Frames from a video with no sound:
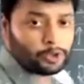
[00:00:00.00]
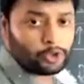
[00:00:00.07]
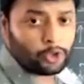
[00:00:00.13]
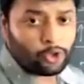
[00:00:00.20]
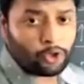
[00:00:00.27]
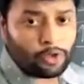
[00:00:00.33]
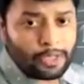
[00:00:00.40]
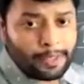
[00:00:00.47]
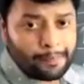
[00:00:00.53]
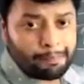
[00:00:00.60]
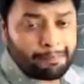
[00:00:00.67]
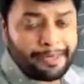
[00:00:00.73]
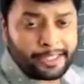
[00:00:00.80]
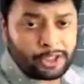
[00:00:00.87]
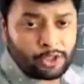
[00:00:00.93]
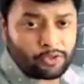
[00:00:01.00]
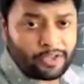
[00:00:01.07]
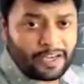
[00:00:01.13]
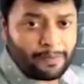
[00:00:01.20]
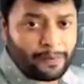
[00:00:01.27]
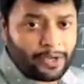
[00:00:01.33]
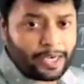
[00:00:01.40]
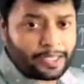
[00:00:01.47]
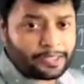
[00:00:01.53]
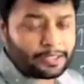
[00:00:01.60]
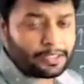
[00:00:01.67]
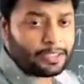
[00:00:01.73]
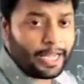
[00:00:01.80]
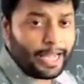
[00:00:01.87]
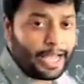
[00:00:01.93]
So P2
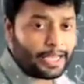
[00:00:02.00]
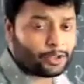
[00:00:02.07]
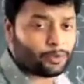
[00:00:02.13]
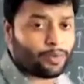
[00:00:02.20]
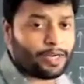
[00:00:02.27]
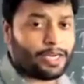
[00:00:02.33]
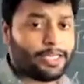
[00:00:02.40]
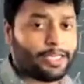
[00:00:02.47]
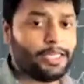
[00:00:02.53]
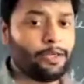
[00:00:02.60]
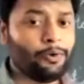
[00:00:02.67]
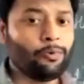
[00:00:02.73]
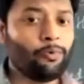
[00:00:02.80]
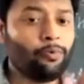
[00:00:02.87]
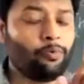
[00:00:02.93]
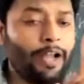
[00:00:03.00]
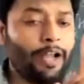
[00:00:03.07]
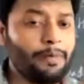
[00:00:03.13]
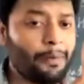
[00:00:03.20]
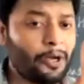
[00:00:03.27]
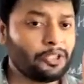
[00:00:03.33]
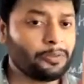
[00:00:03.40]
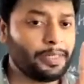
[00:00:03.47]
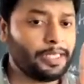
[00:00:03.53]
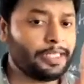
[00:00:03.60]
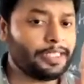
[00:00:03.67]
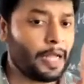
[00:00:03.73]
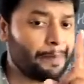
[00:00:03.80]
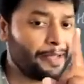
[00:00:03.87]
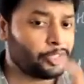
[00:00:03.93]
configuration has only one
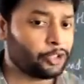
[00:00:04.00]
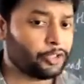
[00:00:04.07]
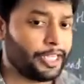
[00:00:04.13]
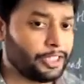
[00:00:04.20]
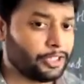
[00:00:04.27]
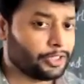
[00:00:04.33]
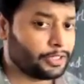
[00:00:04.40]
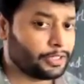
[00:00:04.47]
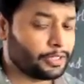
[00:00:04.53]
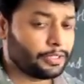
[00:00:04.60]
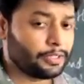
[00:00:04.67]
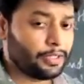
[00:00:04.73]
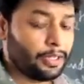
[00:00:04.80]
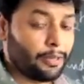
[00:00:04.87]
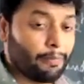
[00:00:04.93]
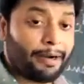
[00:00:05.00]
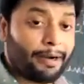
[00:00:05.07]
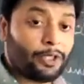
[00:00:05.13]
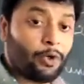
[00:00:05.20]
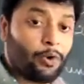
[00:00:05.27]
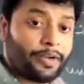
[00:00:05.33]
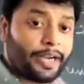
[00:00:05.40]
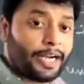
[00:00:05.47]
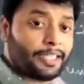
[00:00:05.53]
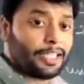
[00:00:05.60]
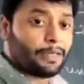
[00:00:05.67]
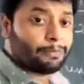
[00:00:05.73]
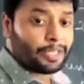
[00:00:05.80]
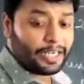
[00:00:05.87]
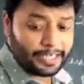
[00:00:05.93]
possibility of exchange. But look at
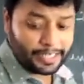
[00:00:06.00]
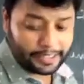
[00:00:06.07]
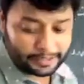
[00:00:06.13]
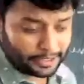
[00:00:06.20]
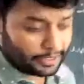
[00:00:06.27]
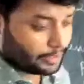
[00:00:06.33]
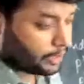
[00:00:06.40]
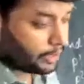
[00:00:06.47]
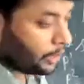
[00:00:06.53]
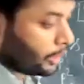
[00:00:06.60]
the condition.